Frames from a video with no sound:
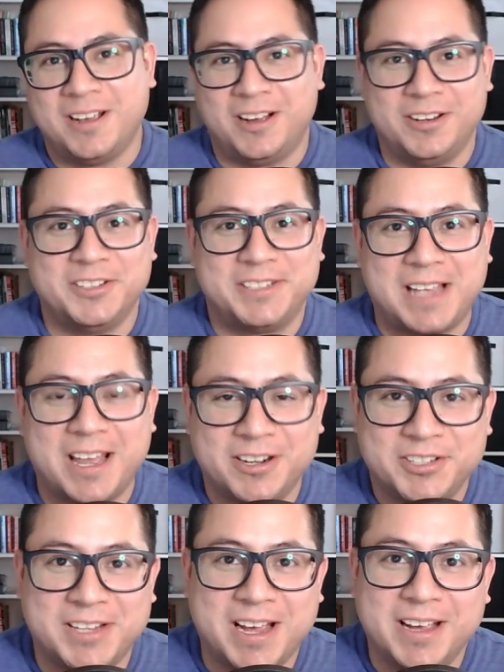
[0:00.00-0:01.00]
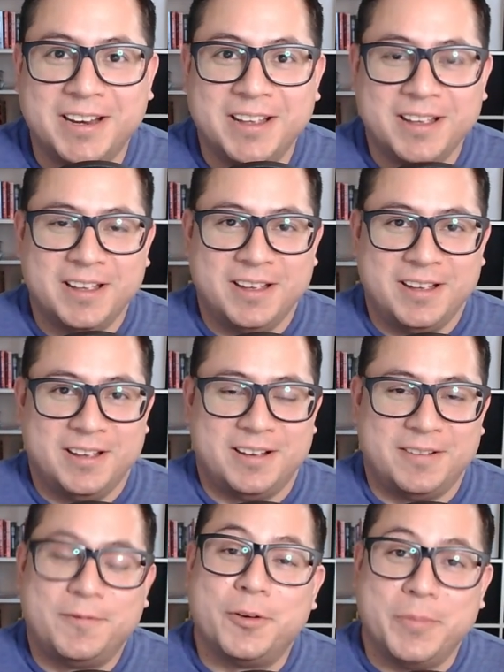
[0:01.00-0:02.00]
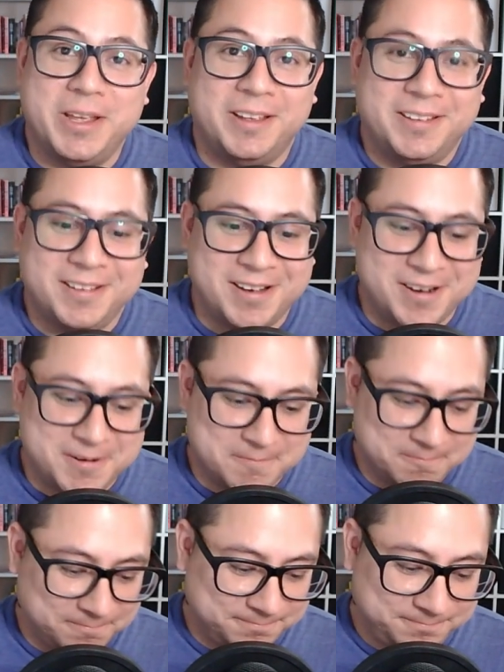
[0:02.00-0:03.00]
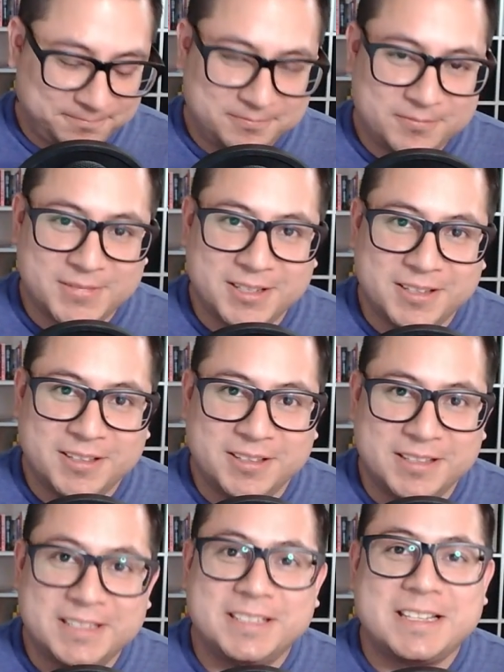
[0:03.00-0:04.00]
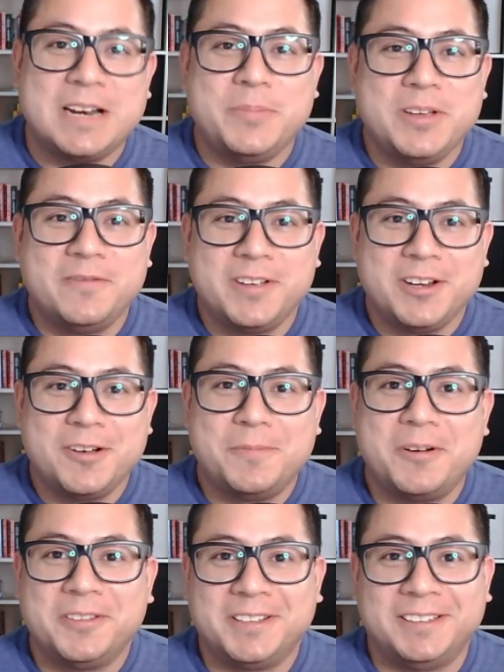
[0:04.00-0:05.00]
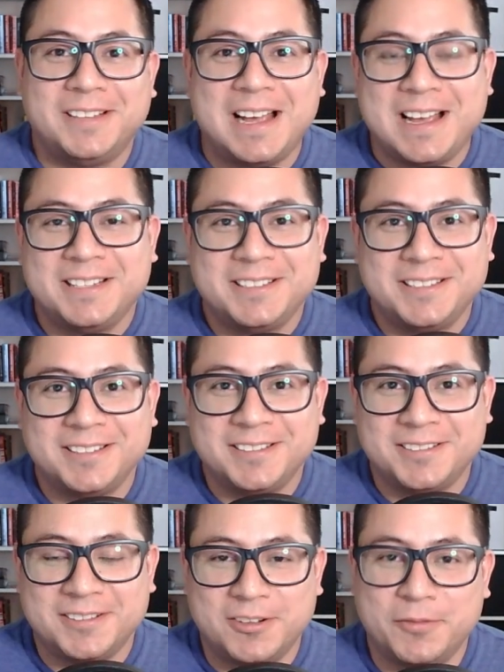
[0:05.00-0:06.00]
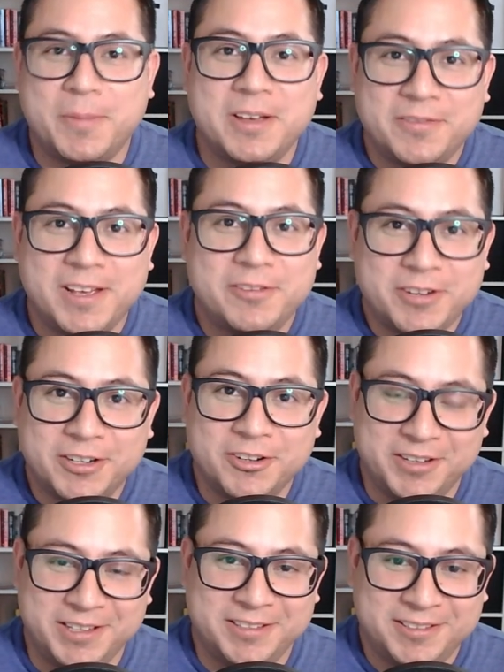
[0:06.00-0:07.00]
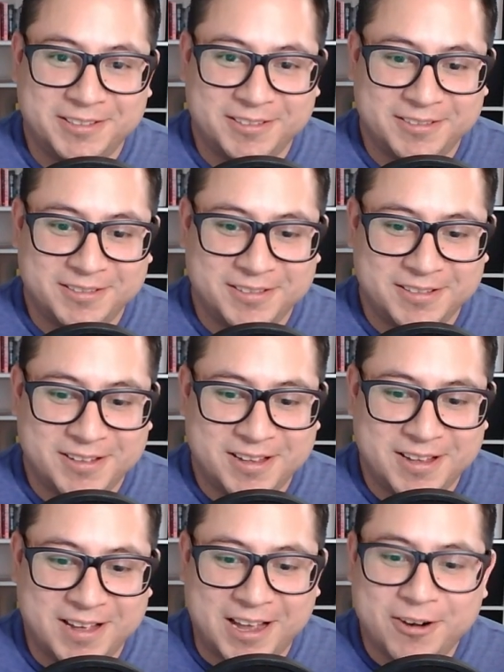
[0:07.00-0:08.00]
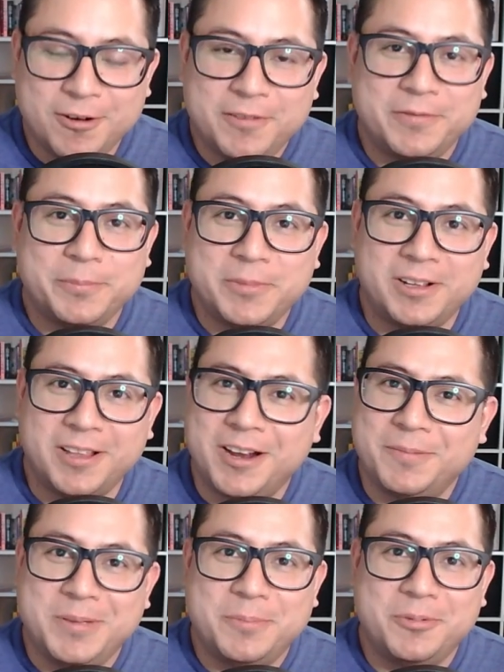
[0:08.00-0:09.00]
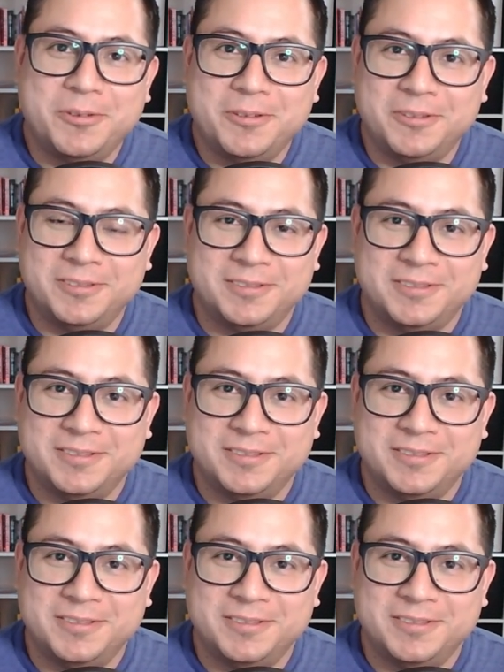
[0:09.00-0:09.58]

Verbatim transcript: on the sadder side for me. Um, this is going to be a video about the last of my favorite cookies. I don't know if a lot of people